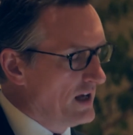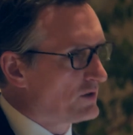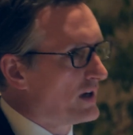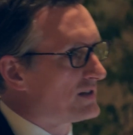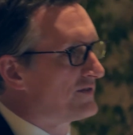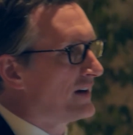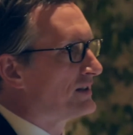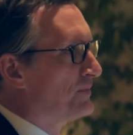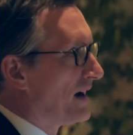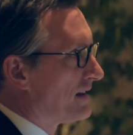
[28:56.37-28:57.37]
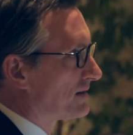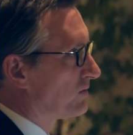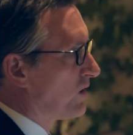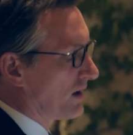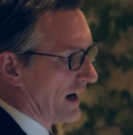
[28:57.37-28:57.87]
Transfixed by this
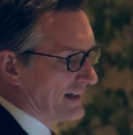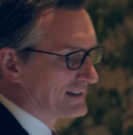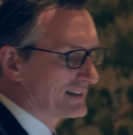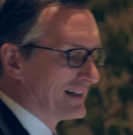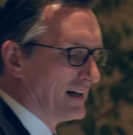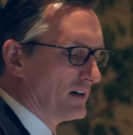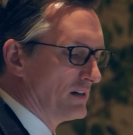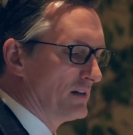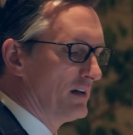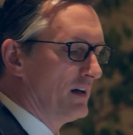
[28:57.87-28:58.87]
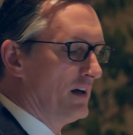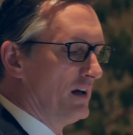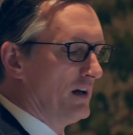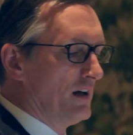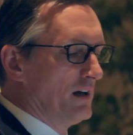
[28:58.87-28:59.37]
work, I stared,
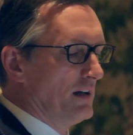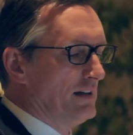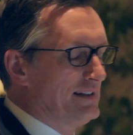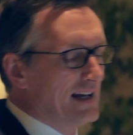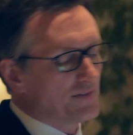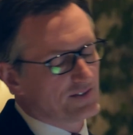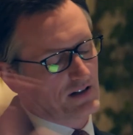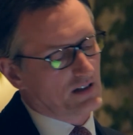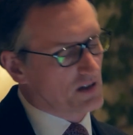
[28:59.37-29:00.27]
deaf to the